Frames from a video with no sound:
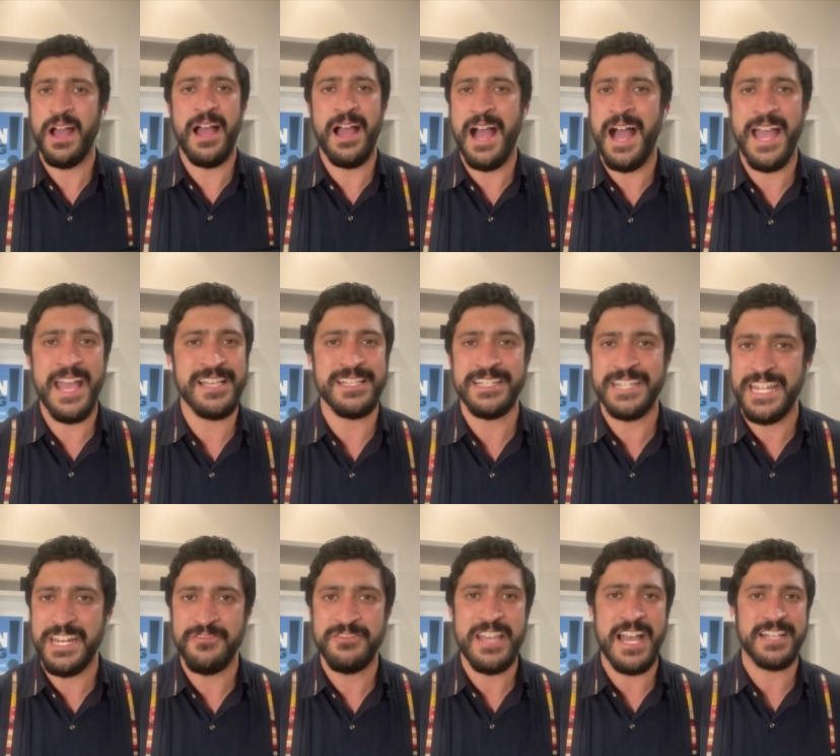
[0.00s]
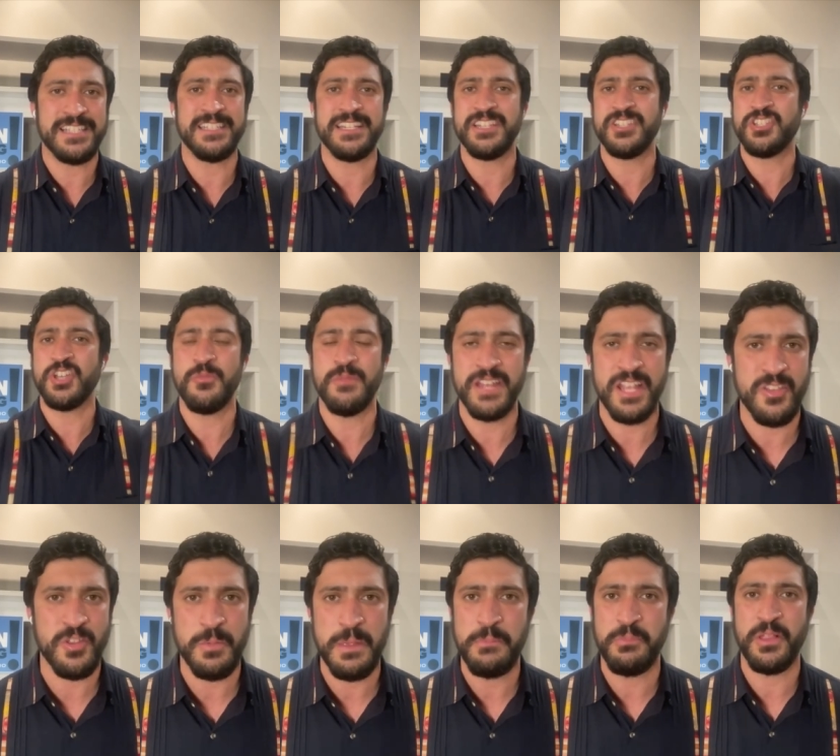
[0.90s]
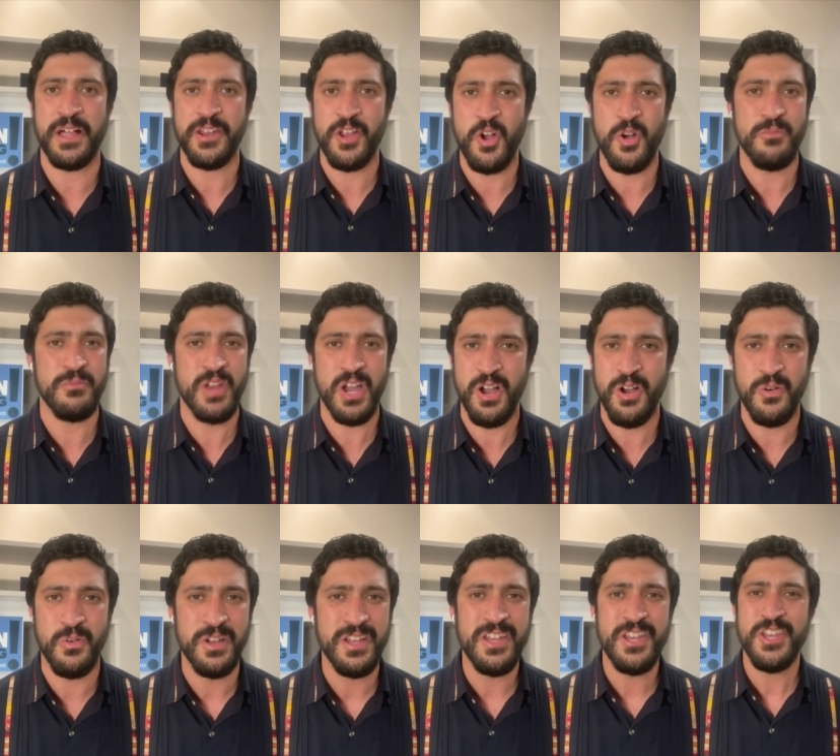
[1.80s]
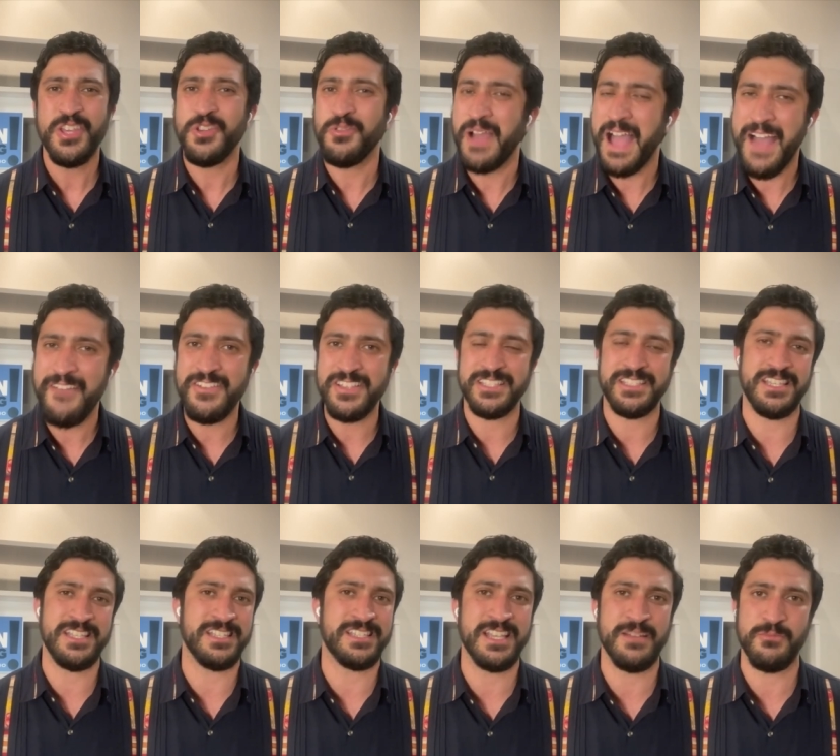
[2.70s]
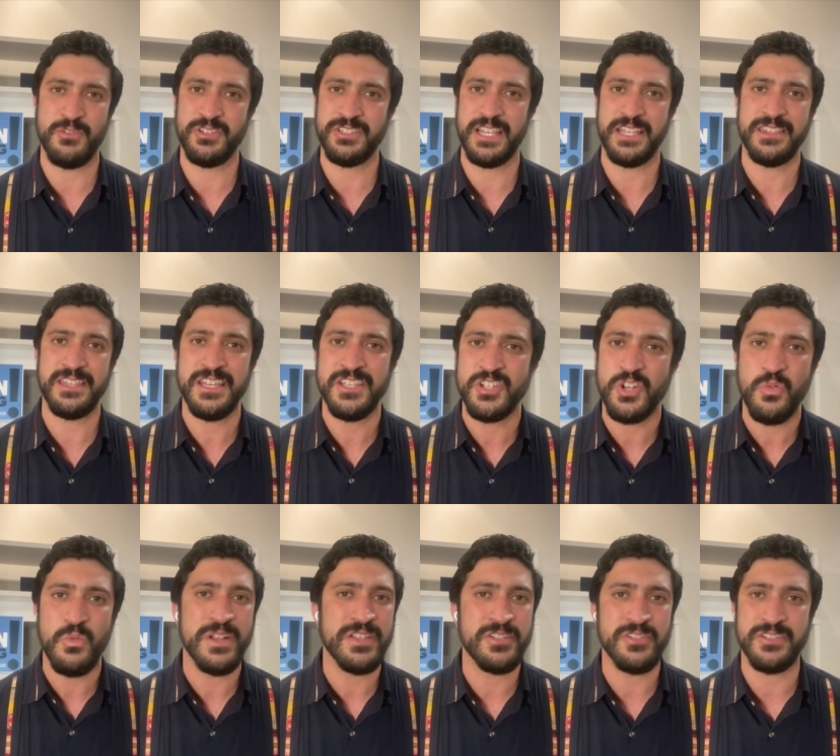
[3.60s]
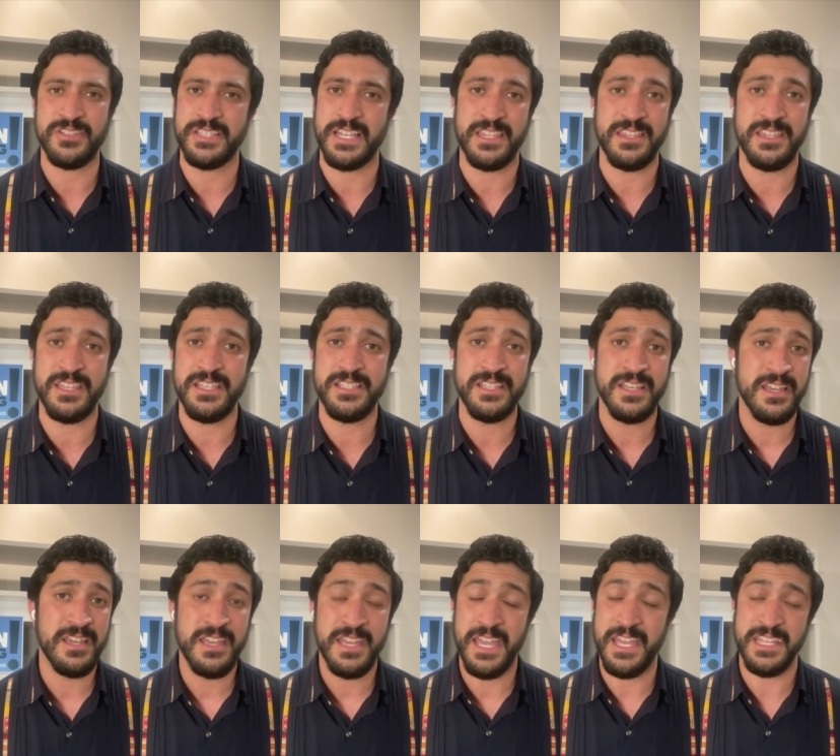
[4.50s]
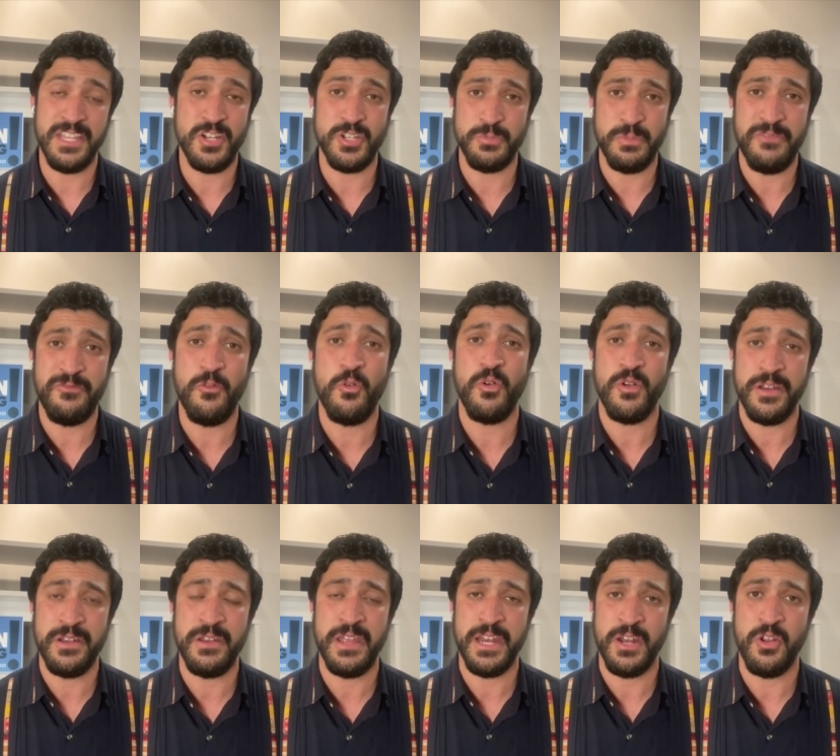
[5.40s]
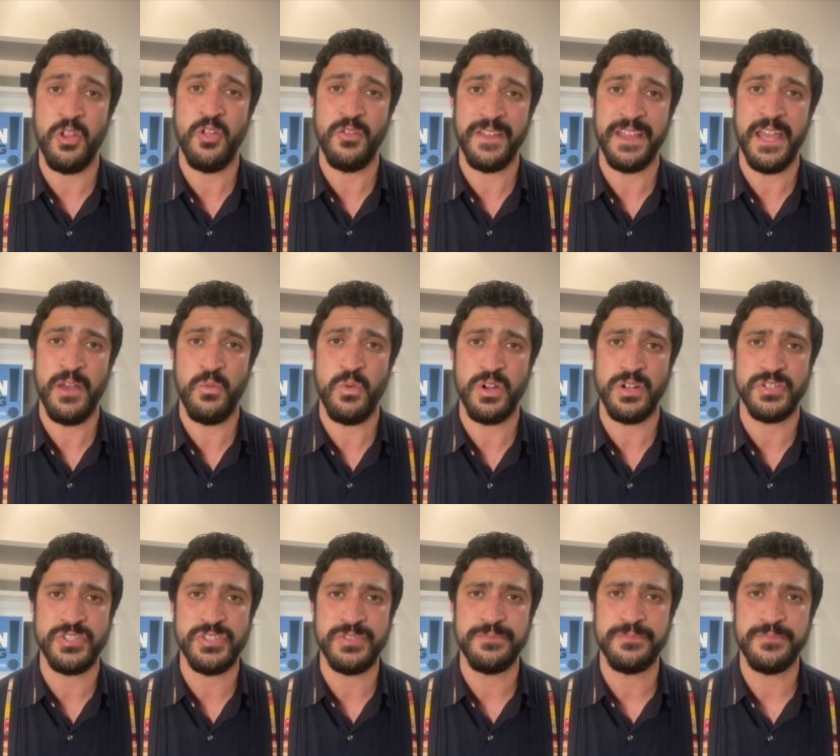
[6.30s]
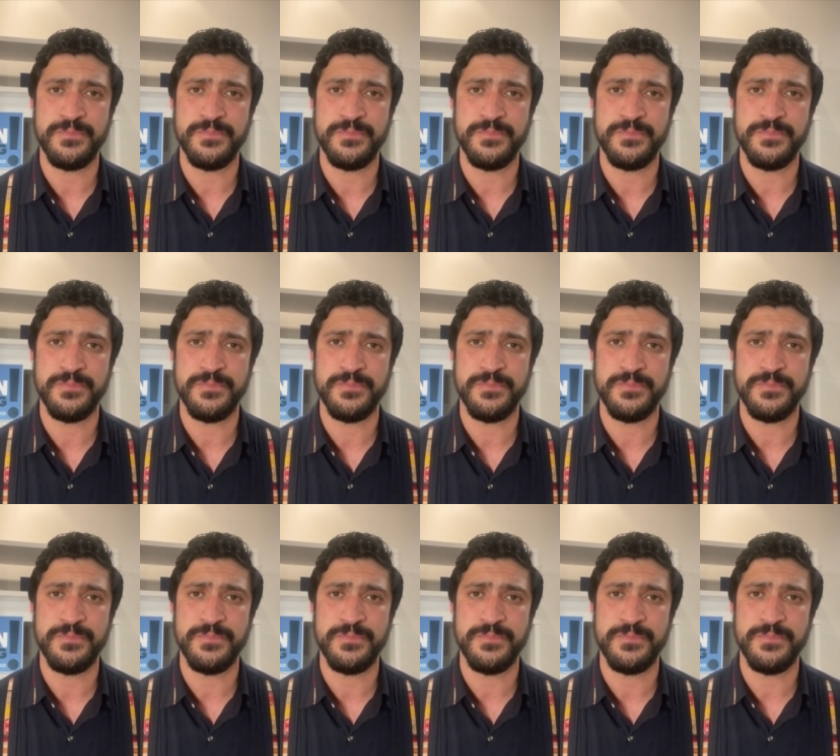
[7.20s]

I, as a native Texan, and so many other people at home know you haven't seen summers like these or winters like these in years before, and it'll only get worse.